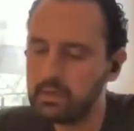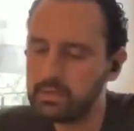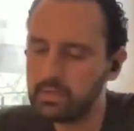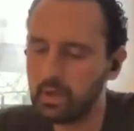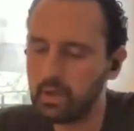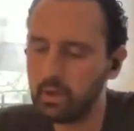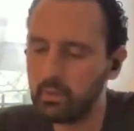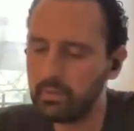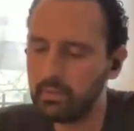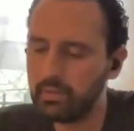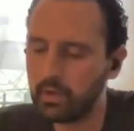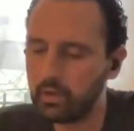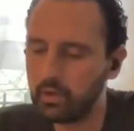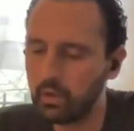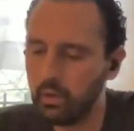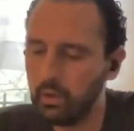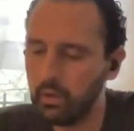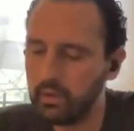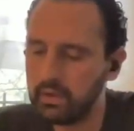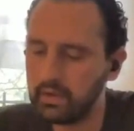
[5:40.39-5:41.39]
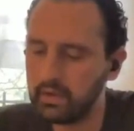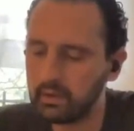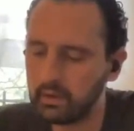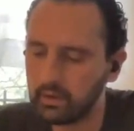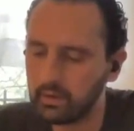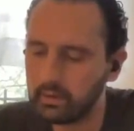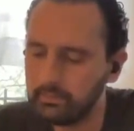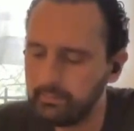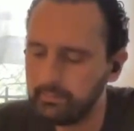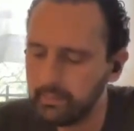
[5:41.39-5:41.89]
So the goal
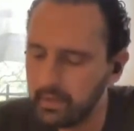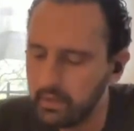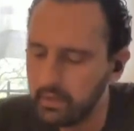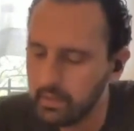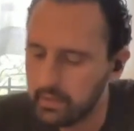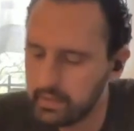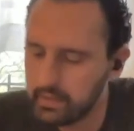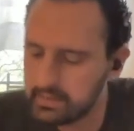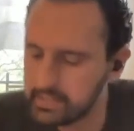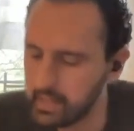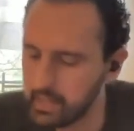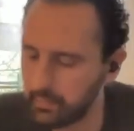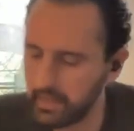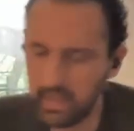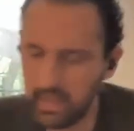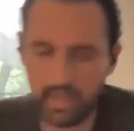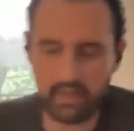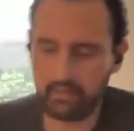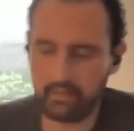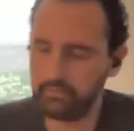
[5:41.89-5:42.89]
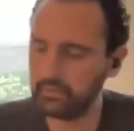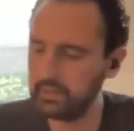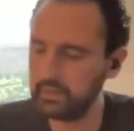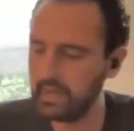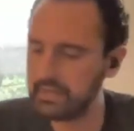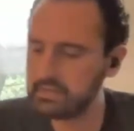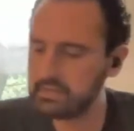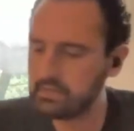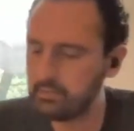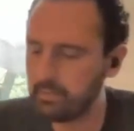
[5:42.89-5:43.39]
here is that we have
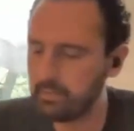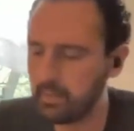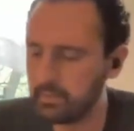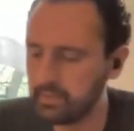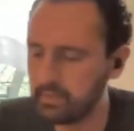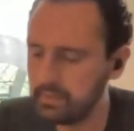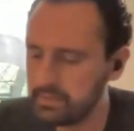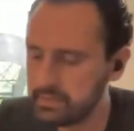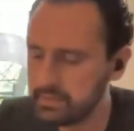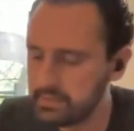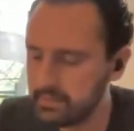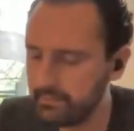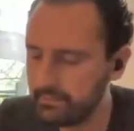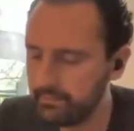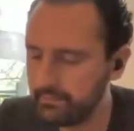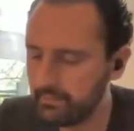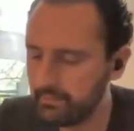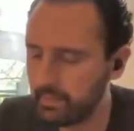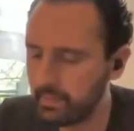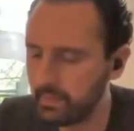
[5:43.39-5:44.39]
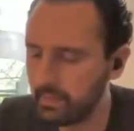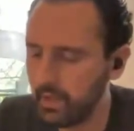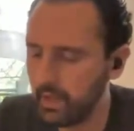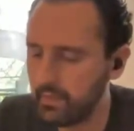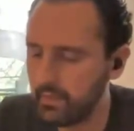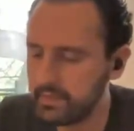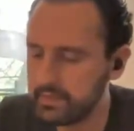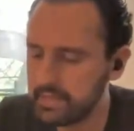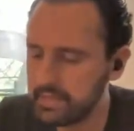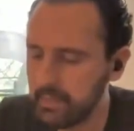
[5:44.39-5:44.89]
lots of bubbles
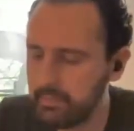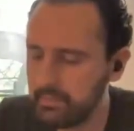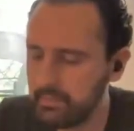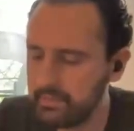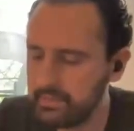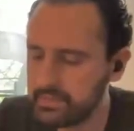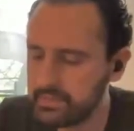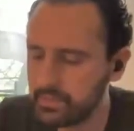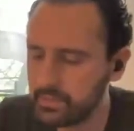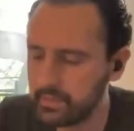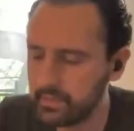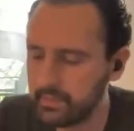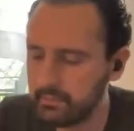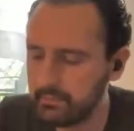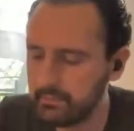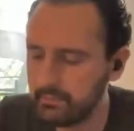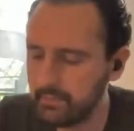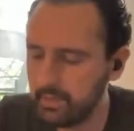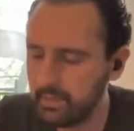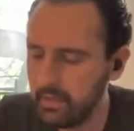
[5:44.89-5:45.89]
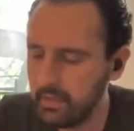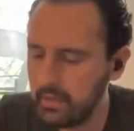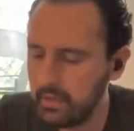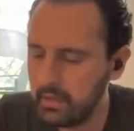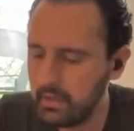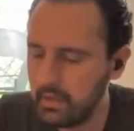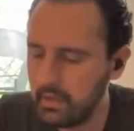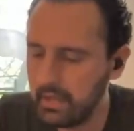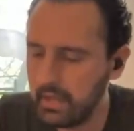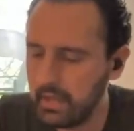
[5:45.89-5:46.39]
on the top of this cream
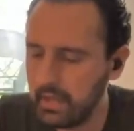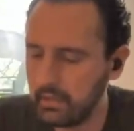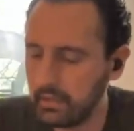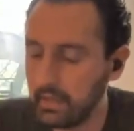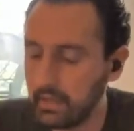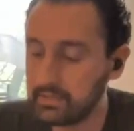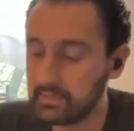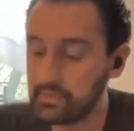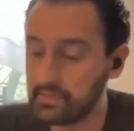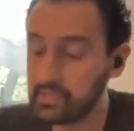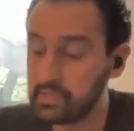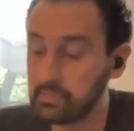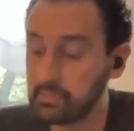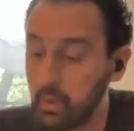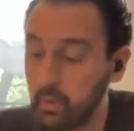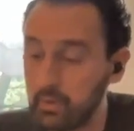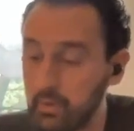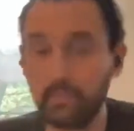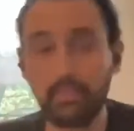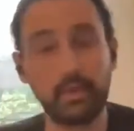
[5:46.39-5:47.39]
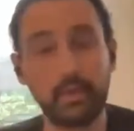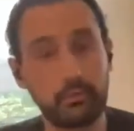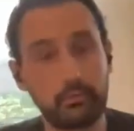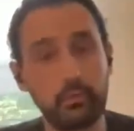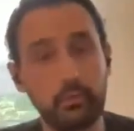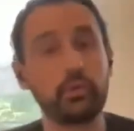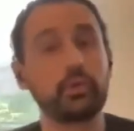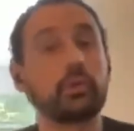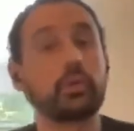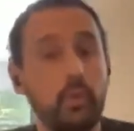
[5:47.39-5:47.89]
and lots of smoke,
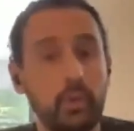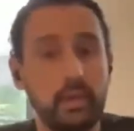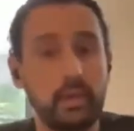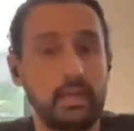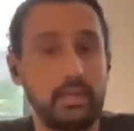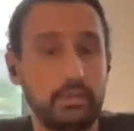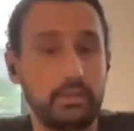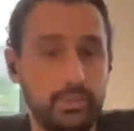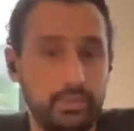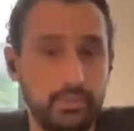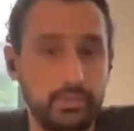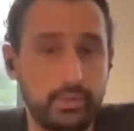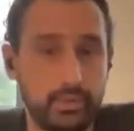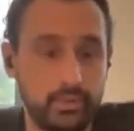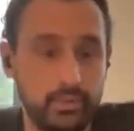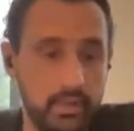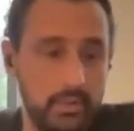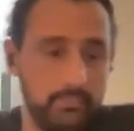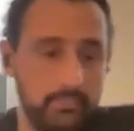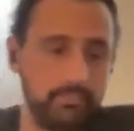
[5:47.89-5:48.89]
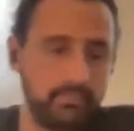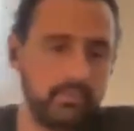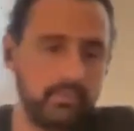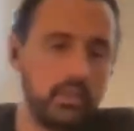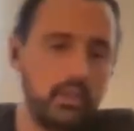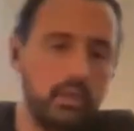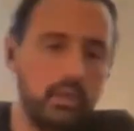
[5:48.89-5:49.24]
therefore, going into the cream.